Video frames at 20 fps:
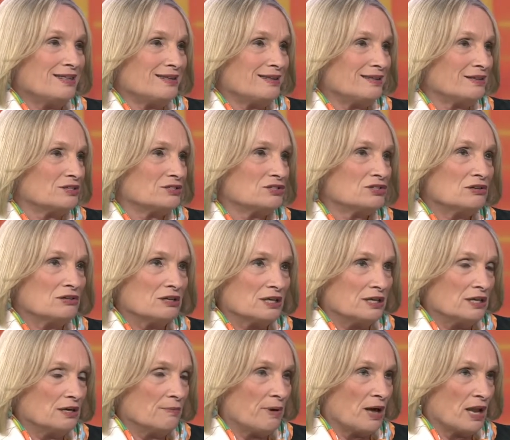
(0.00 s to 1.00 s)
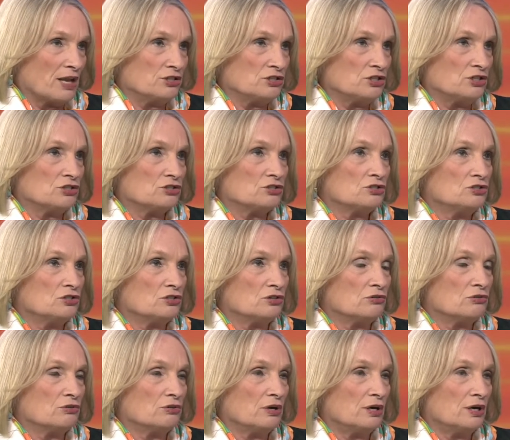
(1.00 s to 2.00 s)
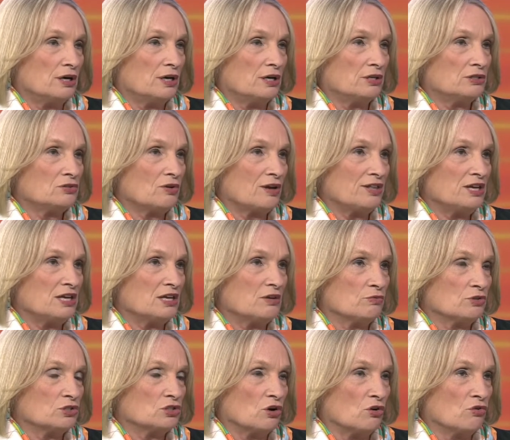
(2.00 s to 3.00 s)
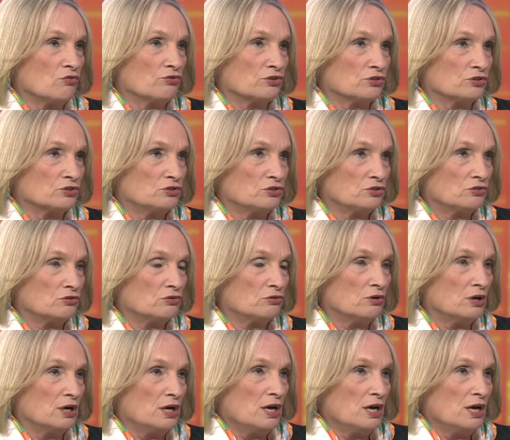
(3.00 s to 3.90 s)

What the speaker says: Certainly an apology is due. So I think it was overdue.